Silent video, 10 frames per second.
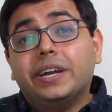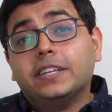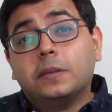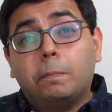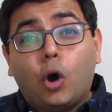it is
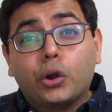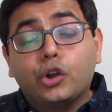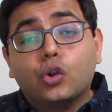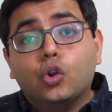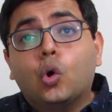important
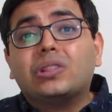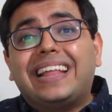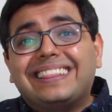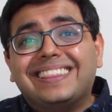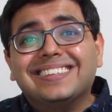to note
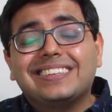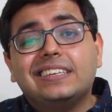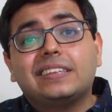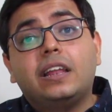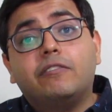that this is
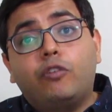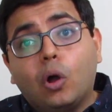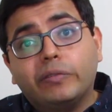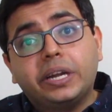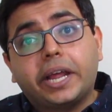an
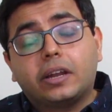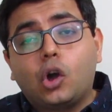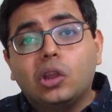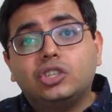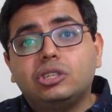evolving
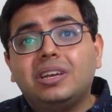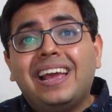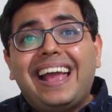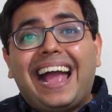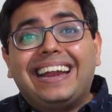technology
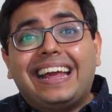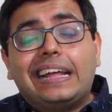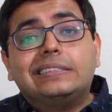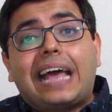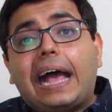and
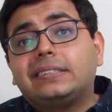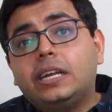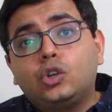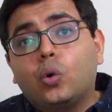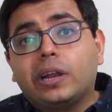hence
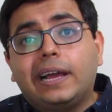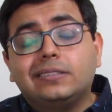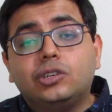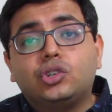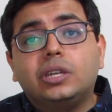asset
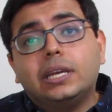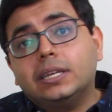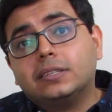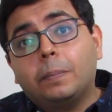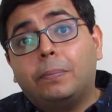tokenization
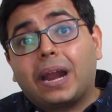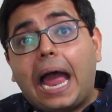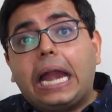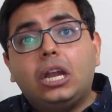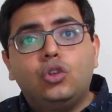is a
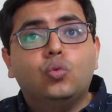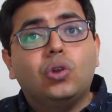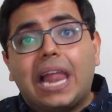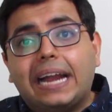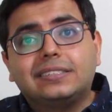brand new
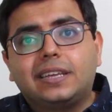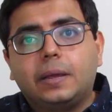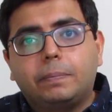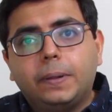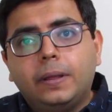
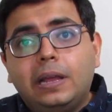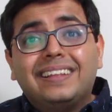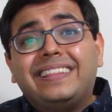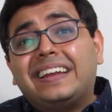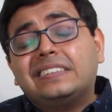landscape.
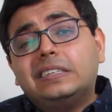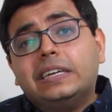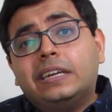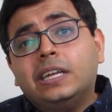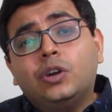There is a
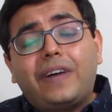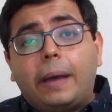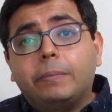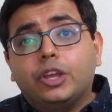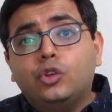degree of
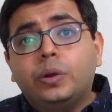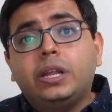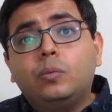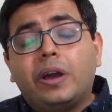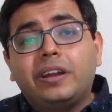ambiguity
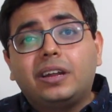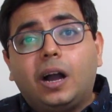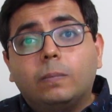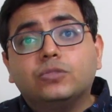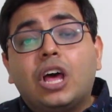when it comes